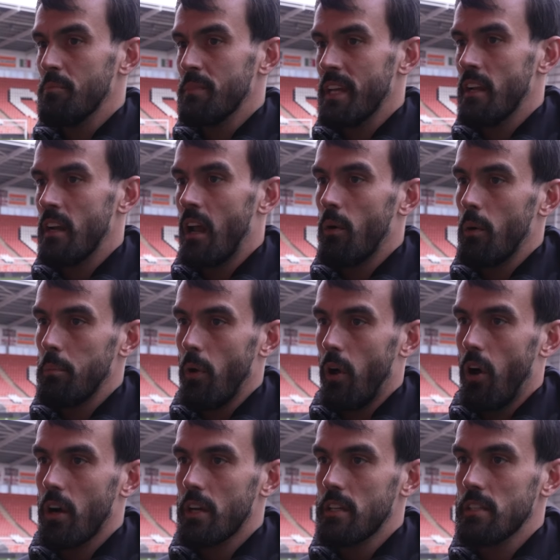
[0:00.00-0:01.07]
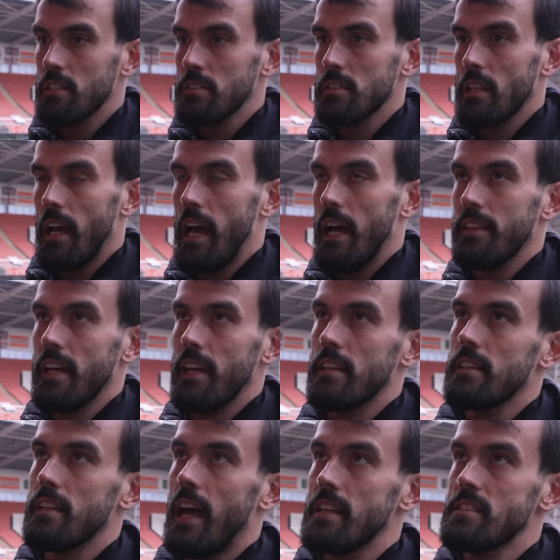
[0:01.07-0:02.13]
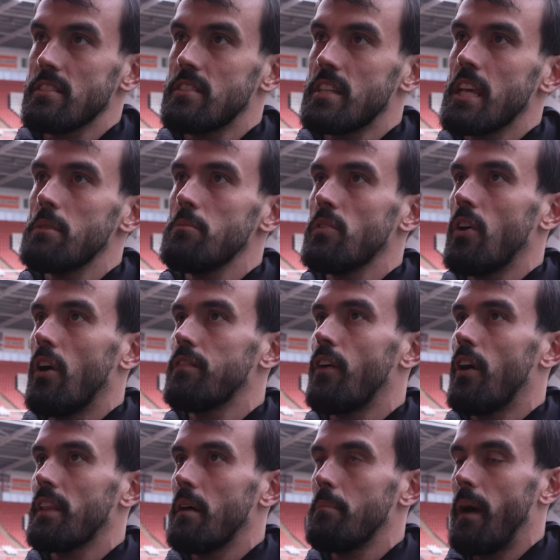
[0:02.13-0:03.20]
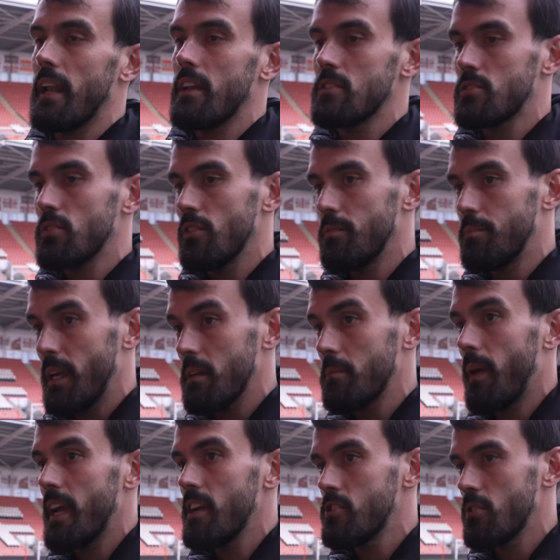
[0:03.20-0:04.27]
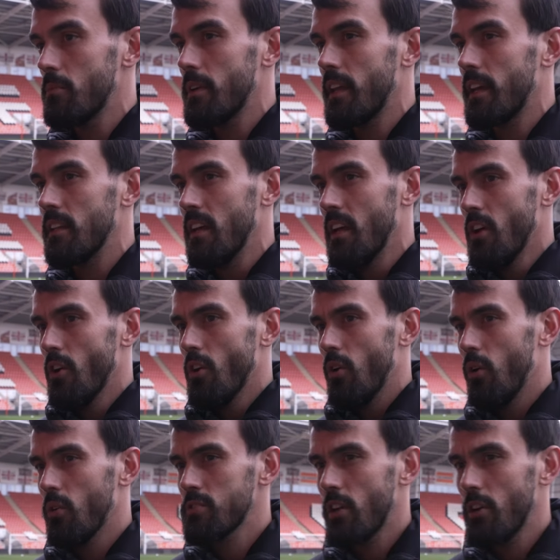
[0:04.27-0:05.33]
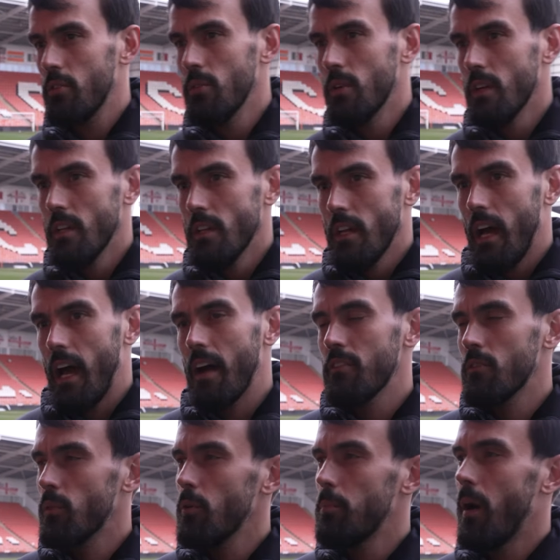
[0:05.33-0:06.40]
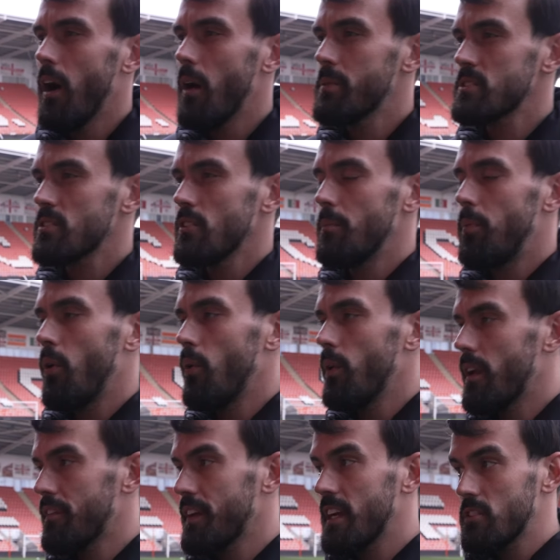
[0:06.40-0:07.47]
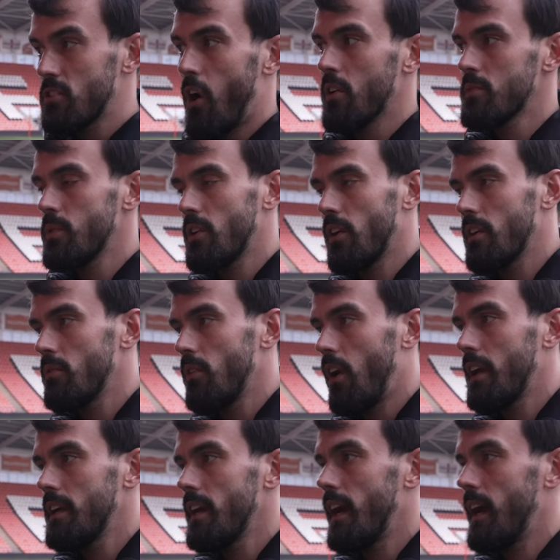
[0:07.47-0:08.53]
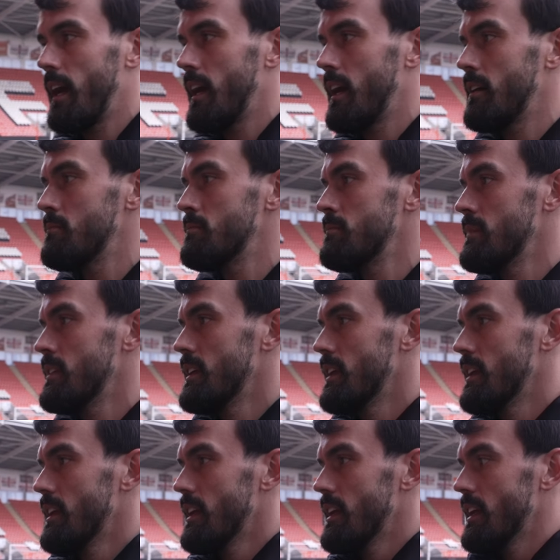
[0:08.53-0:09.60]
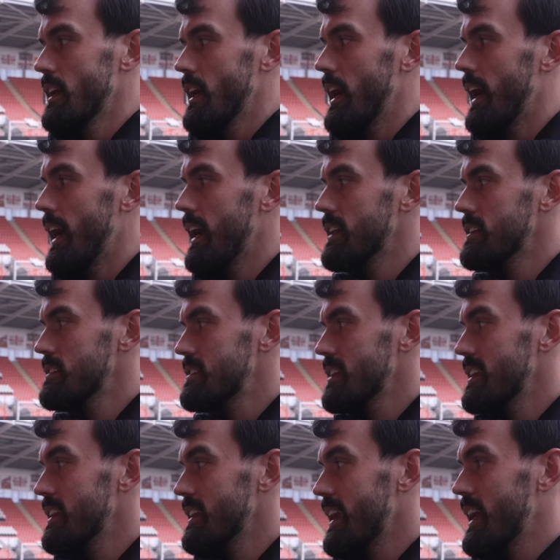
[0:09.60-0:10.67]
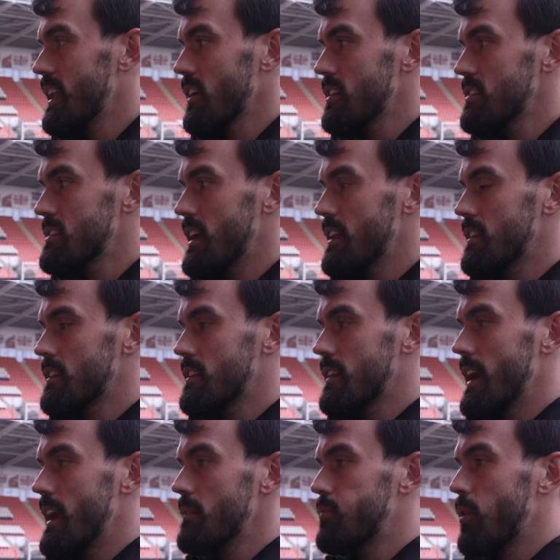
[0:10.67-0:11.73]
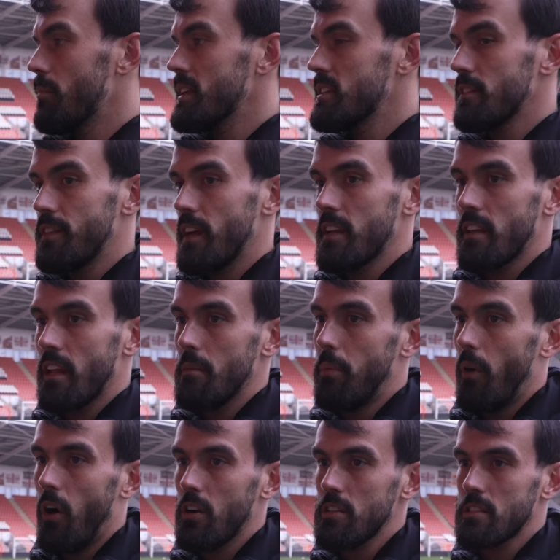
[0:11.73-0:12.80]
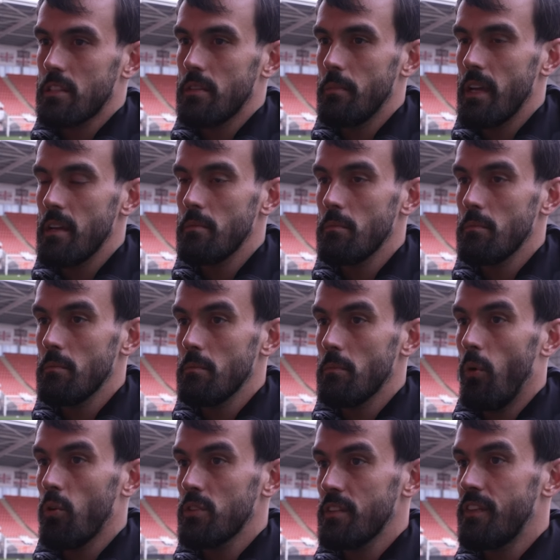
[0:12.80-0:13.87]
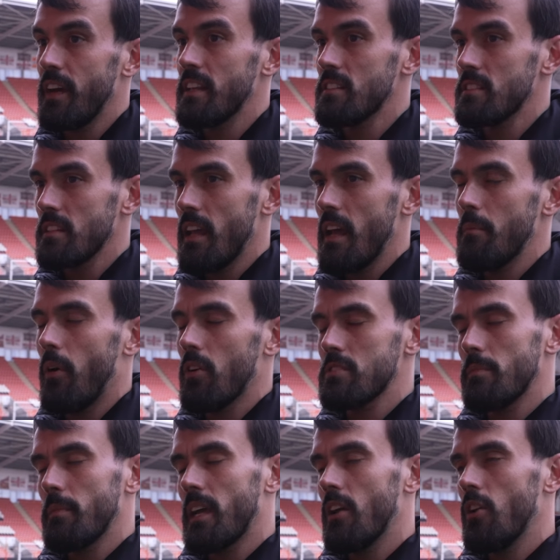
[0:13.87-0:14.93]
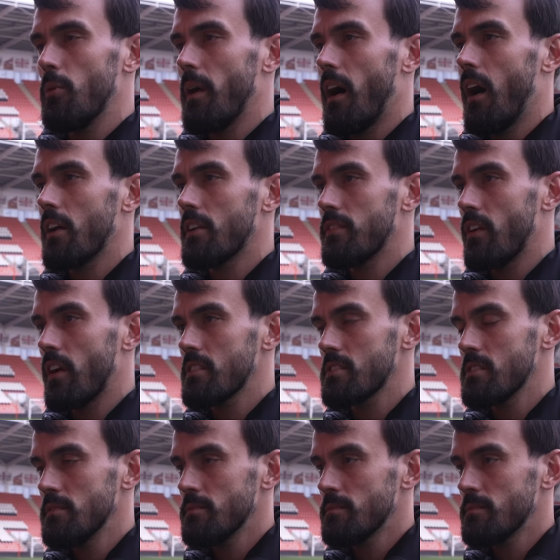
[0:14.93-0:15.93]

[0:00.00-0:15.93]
in a lower block, and then as a team you've got to find that balance of being patient but then also having real purpose on the ball, and I think at times we got it right. And in the end, like I said, they're probably defending their box, committing more defenders in their box to make it a little bit harder for us.